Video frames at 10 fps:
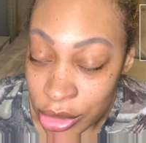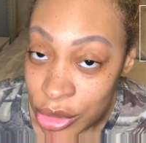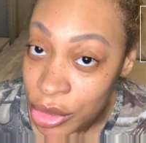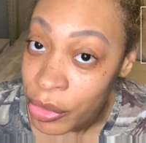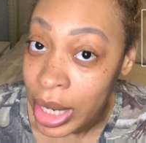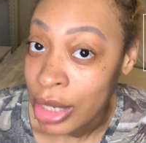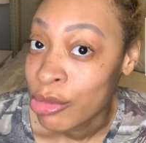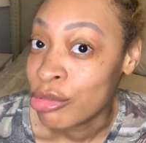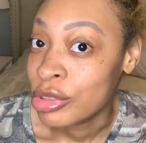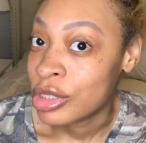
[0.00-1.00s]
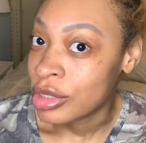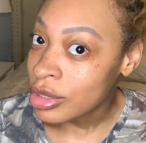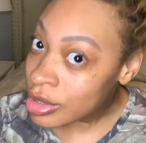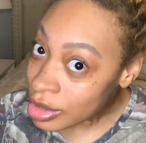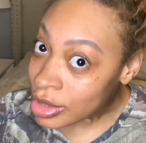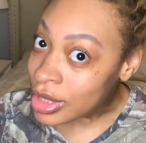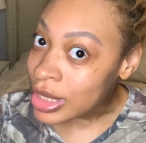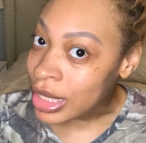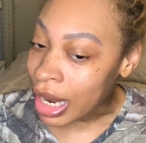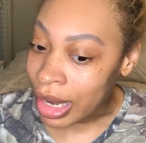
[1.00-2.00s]
You ain't gonna surely
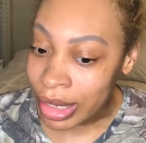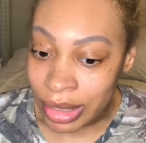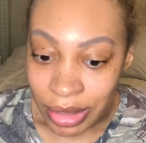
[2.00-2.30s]
die.